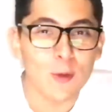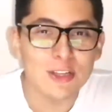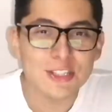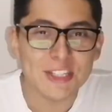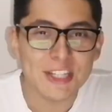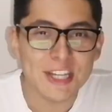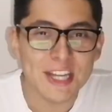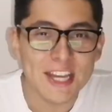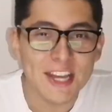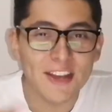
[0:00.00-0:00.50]

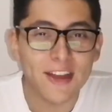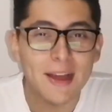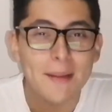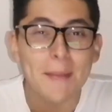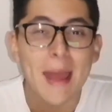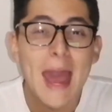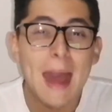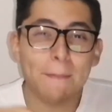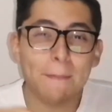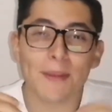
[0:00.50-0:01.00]
Wilson here. I'm
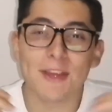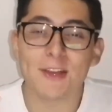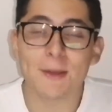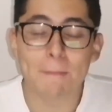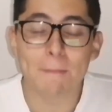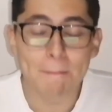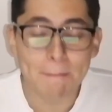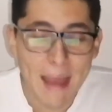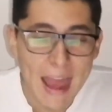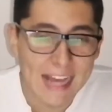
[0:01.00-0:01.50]
happy you're
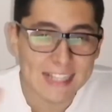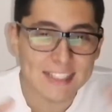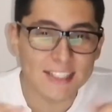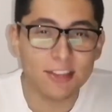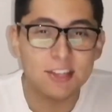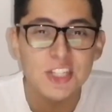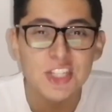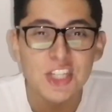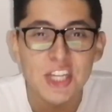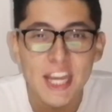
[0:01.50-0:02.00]
back to
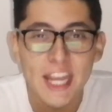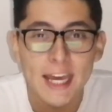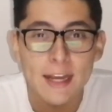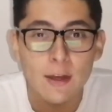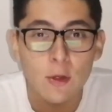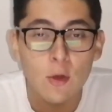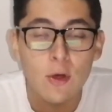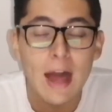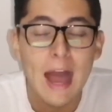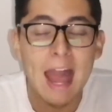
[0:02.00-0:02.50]
the
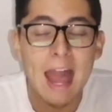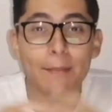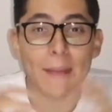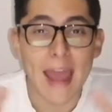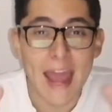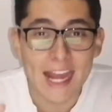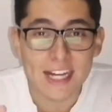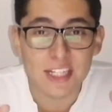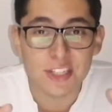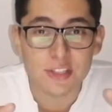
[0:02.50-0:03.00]
channel. I'm
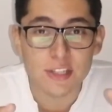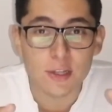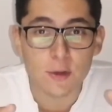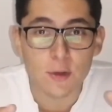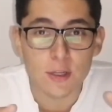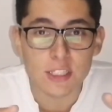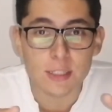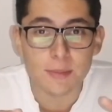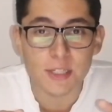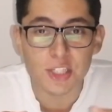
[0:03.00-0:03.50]
actually
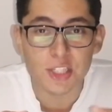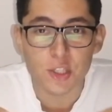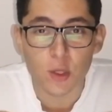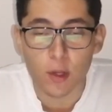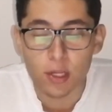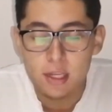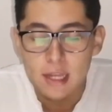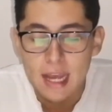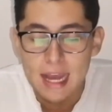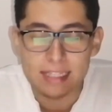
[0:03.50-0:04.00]
going to be
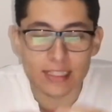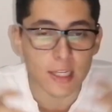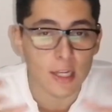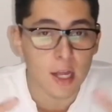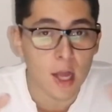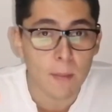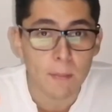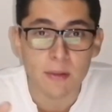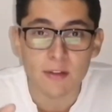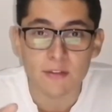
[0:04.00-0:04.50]
showing you guys a
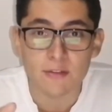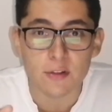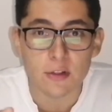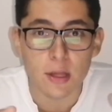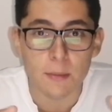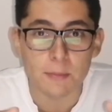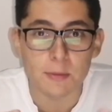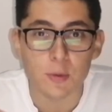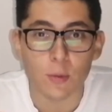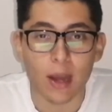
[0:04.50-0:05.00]
couple of
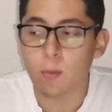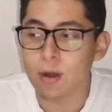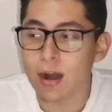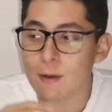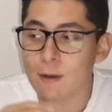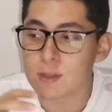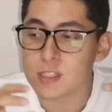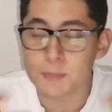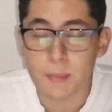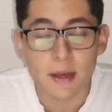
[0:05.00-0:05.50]
clips from where
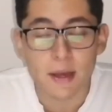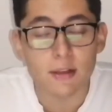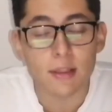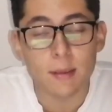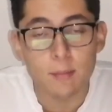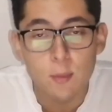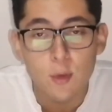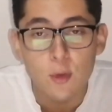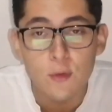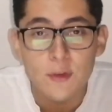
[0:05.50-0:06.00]
I was
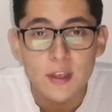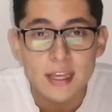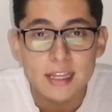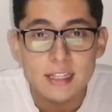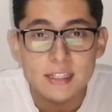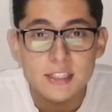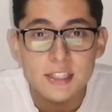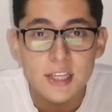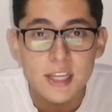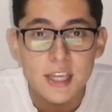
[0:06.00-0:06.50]
barely moving
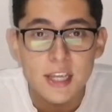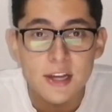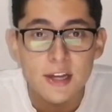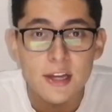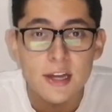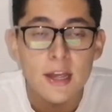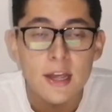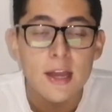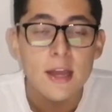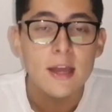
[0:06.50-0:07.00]
into
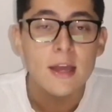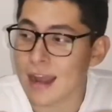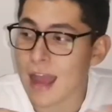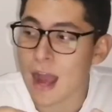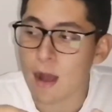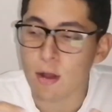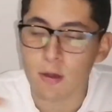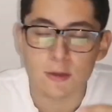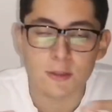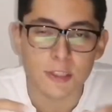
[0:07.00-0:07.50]
here and
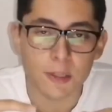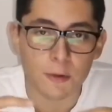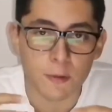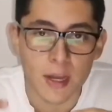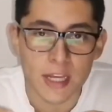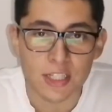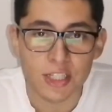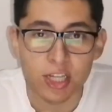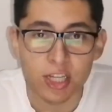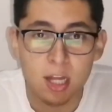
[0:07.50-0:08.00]
how I was
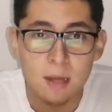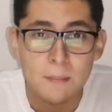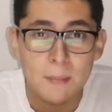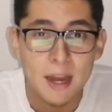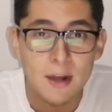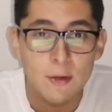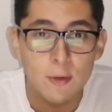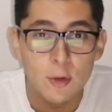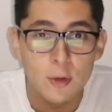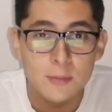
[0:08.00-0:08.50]
arranging up
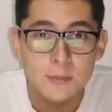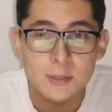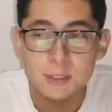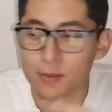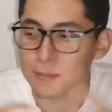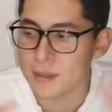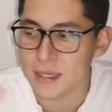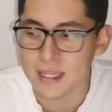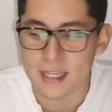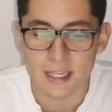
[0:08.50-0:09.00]
my room to
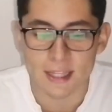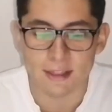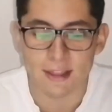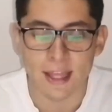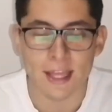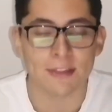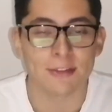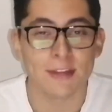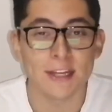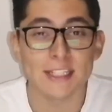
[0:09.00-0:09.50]
be like